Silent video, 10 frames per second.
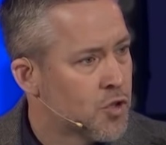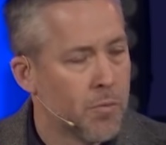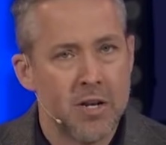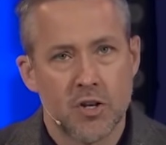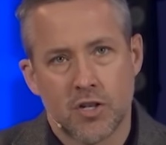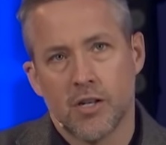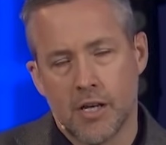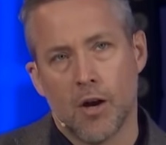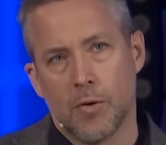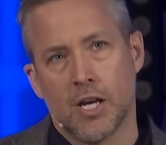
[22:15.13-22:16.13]
So let me just
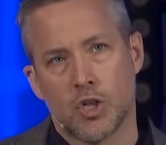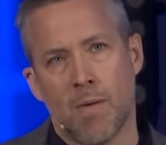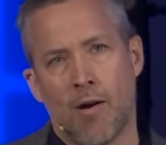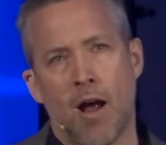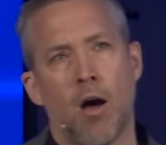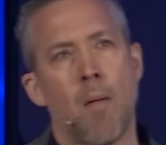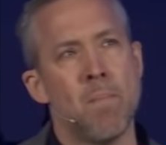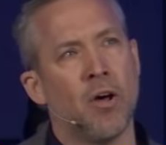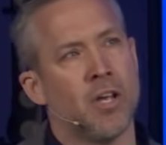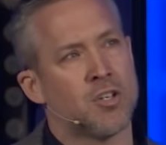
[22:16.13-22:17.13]
help you get your mind around. A
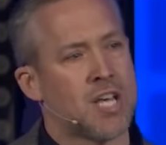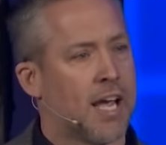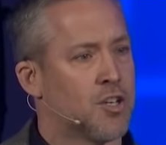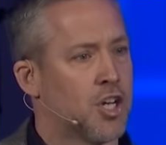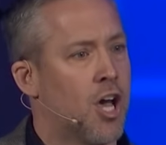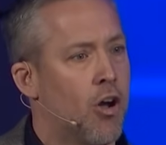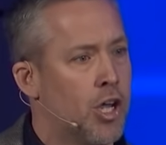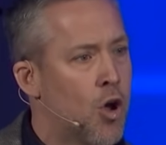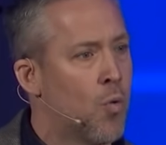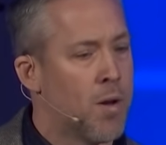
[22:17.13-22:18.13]
million seconds ago,
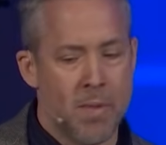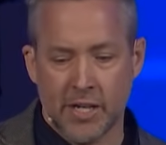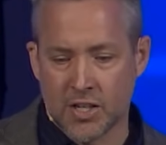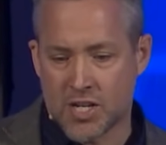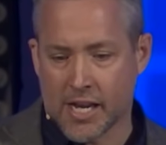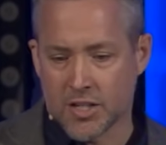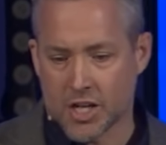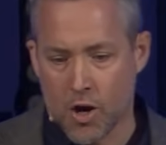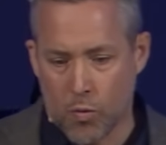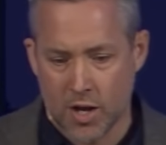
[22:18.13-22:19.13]
you know when a million
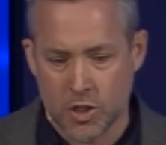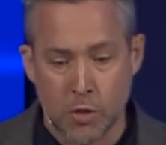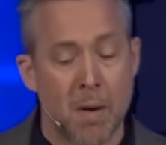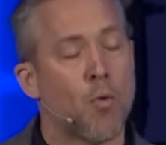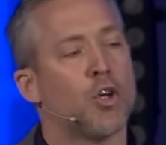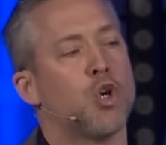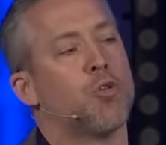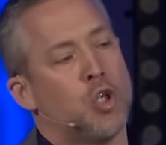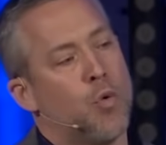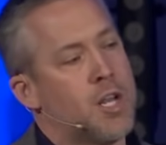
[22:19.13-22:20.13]
seconds ago was? You remember what you
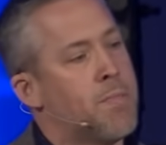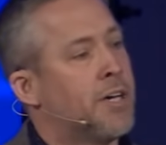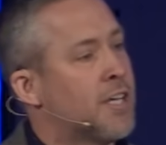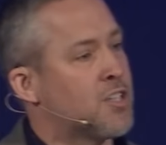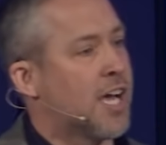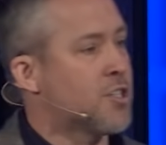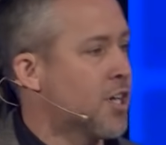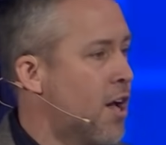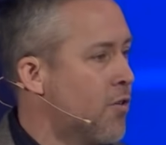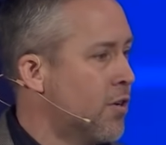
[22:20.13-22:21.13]
were doing a million
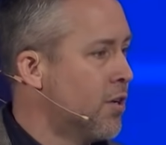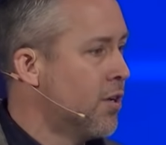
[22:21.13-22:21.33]
seconds ago?